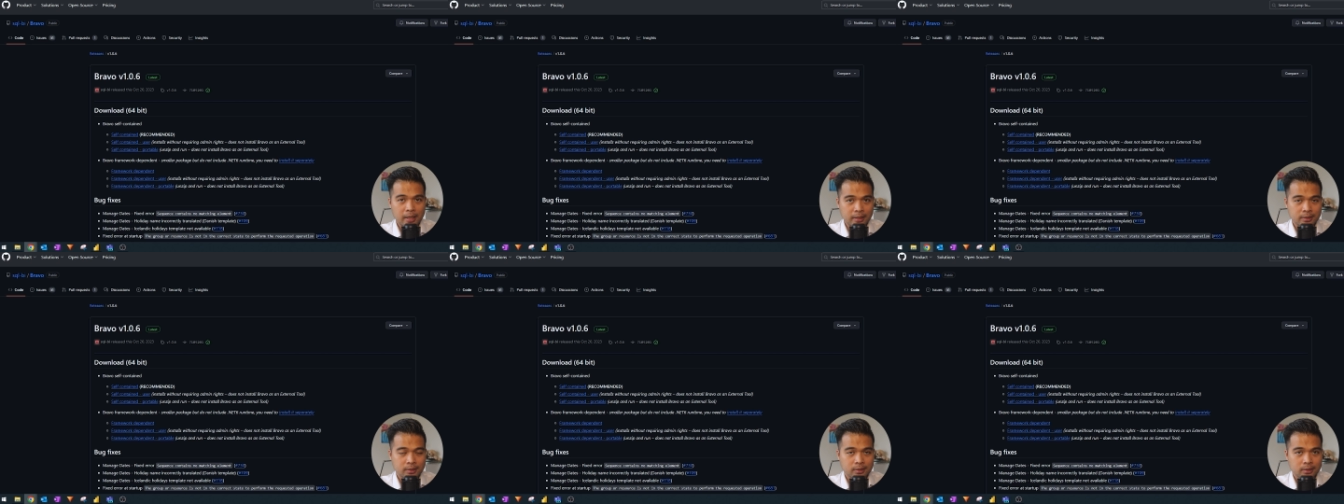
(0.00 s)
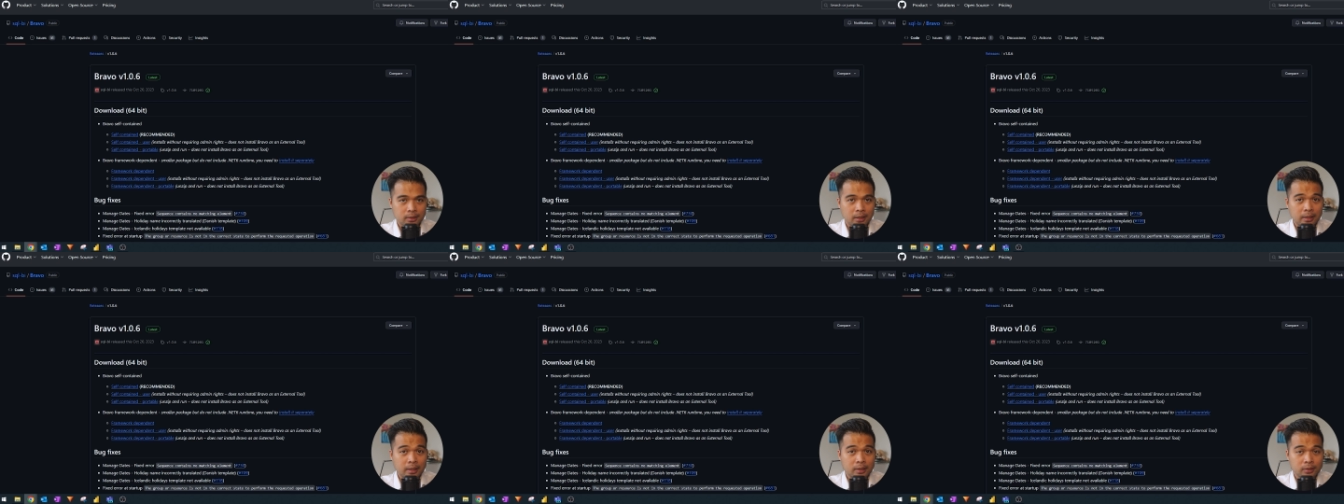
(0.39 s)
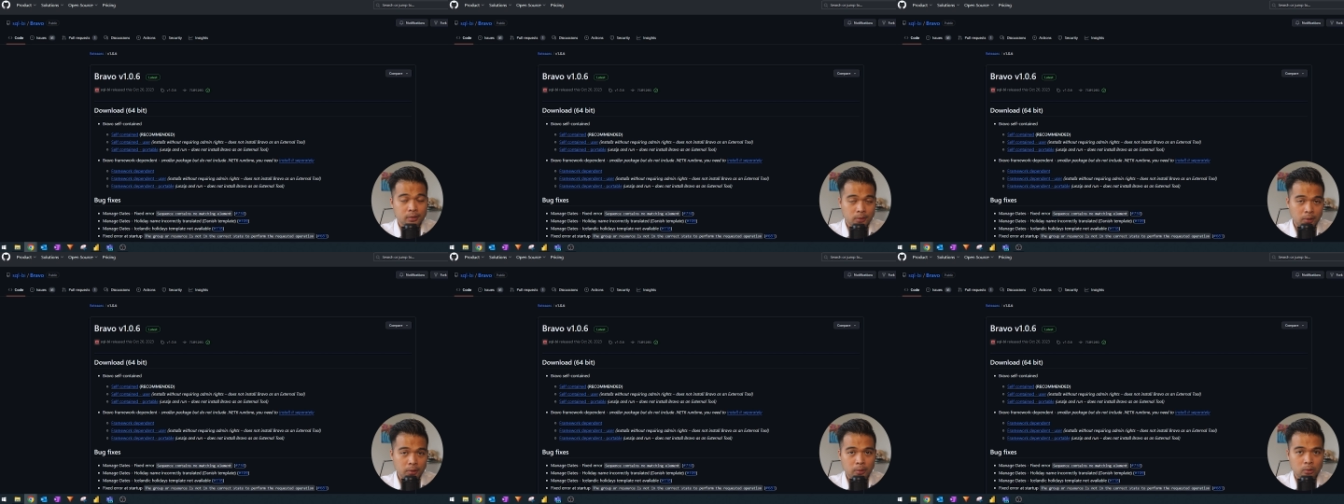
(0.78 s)
as an
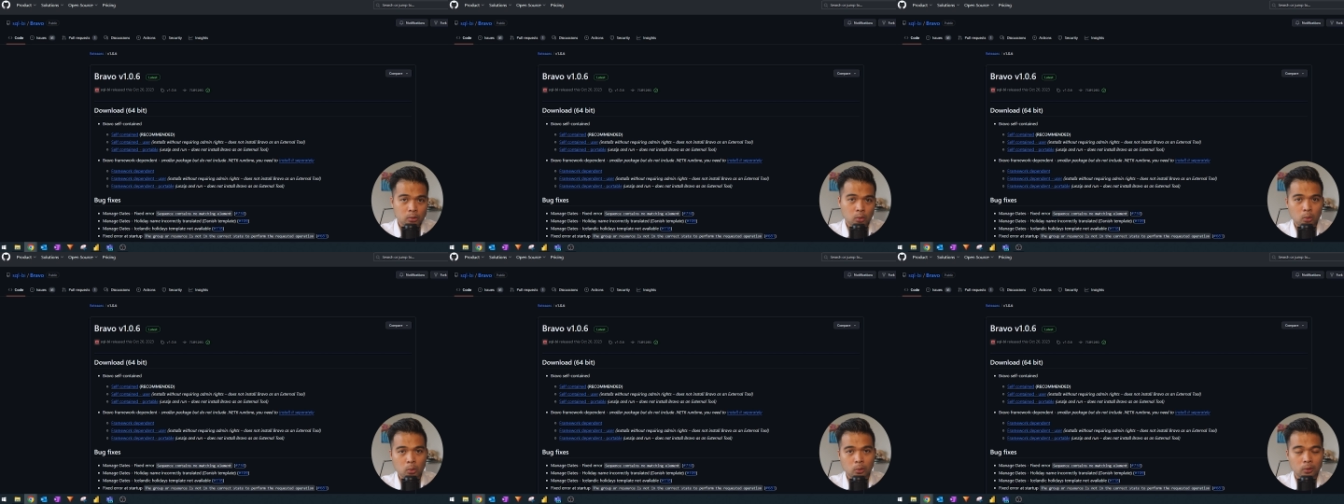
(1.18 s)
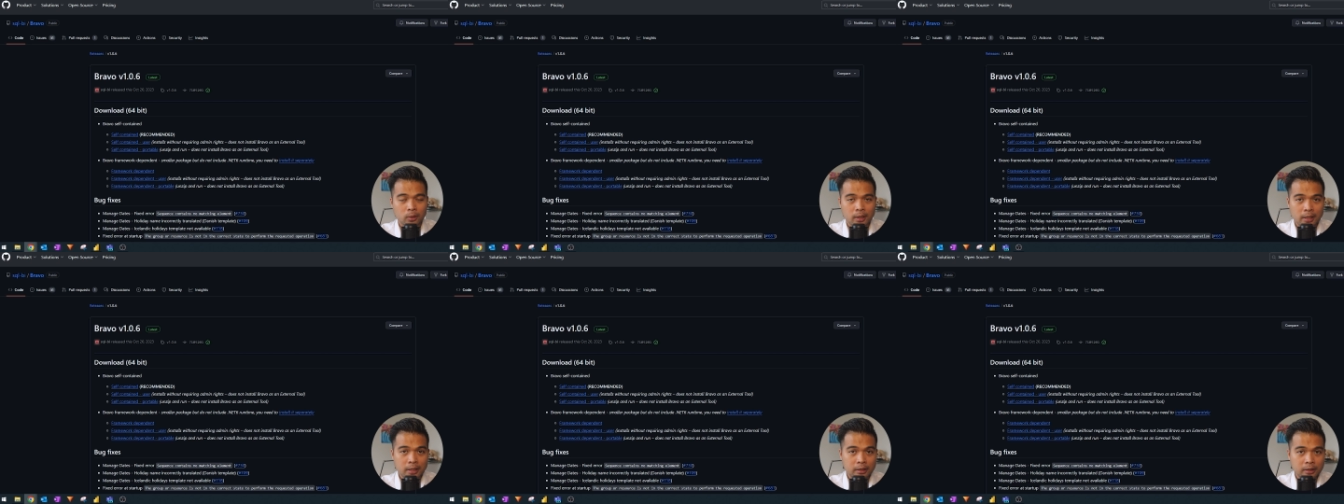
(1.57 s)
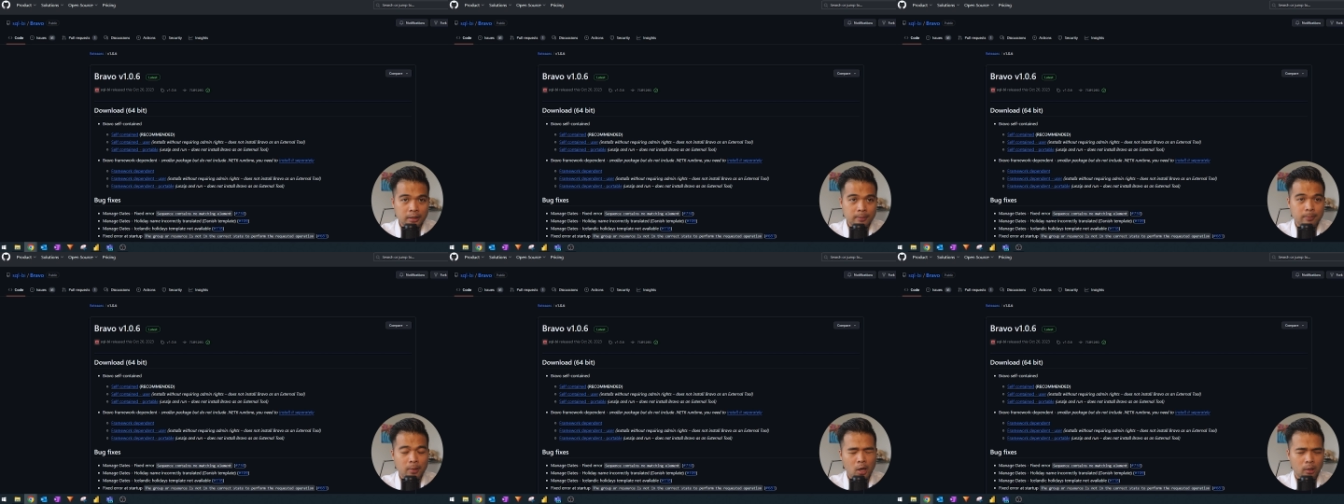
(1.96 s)
external tool in
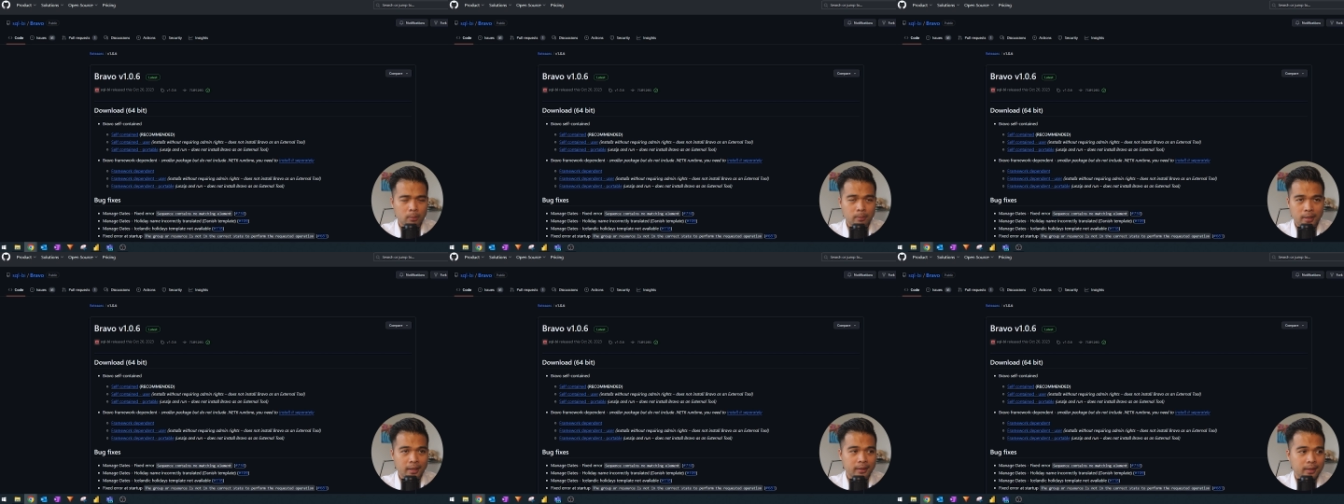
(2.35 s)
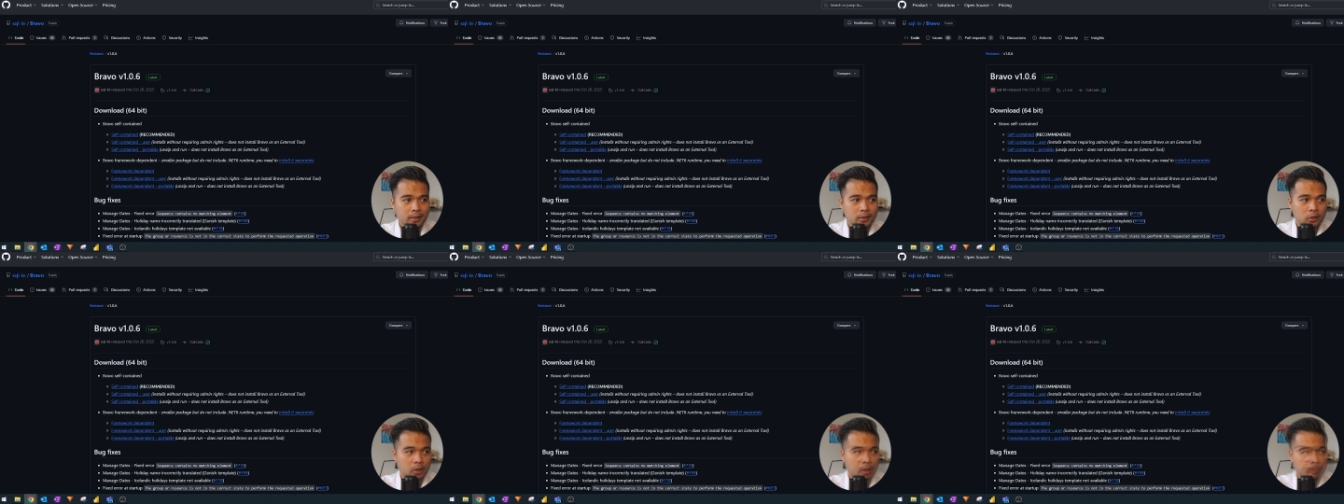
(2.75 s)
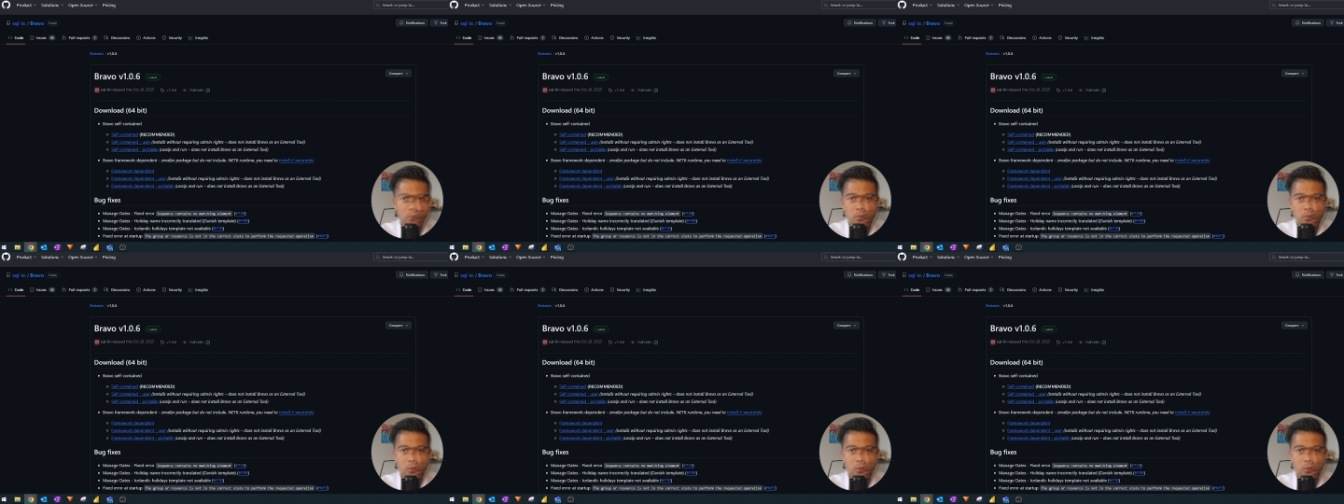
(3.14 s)
the Power B I desktop.